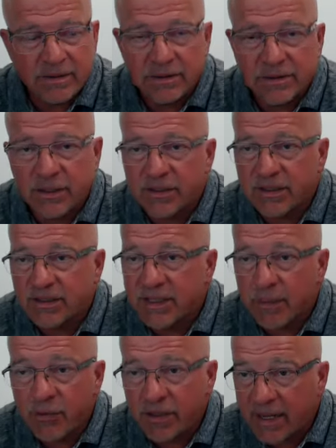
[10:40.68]
start a
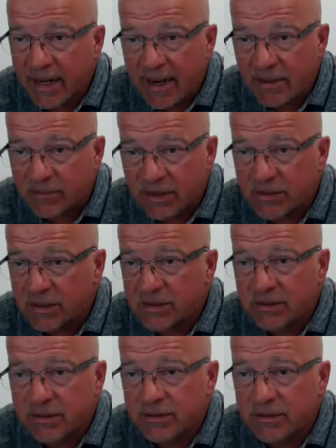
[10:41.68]
separate account and
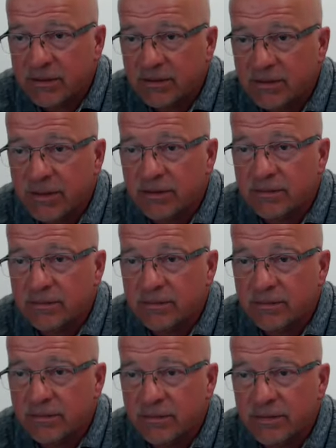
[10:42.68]
just you know start
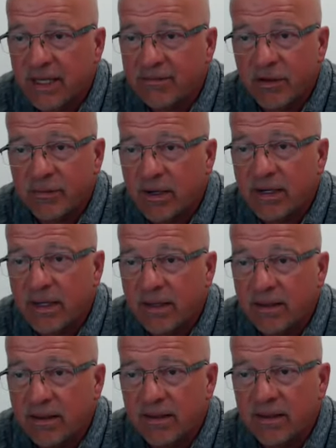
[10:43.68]
saving
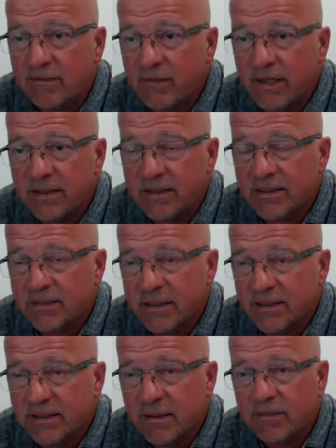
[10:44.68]
money in the event that
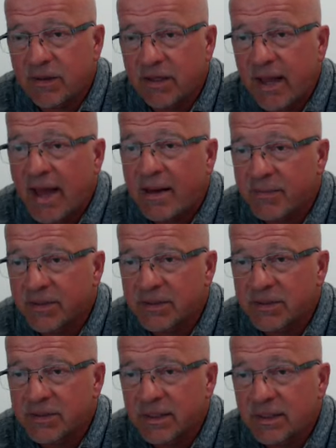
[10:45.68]
that something
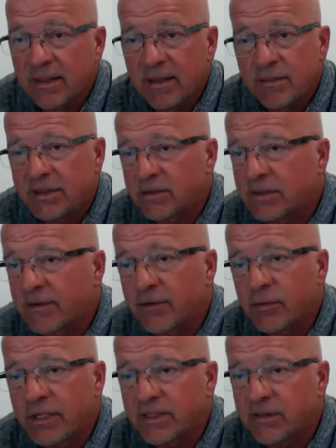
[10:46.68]
happens but there's
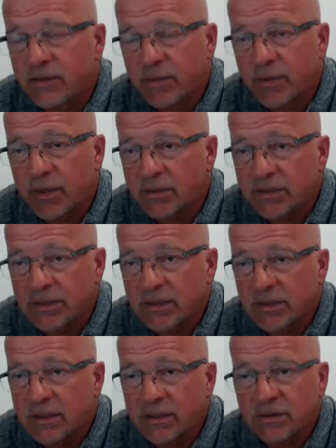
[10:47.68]
different ways to approach it
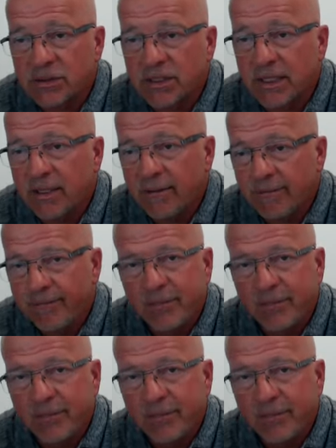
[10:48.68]
usually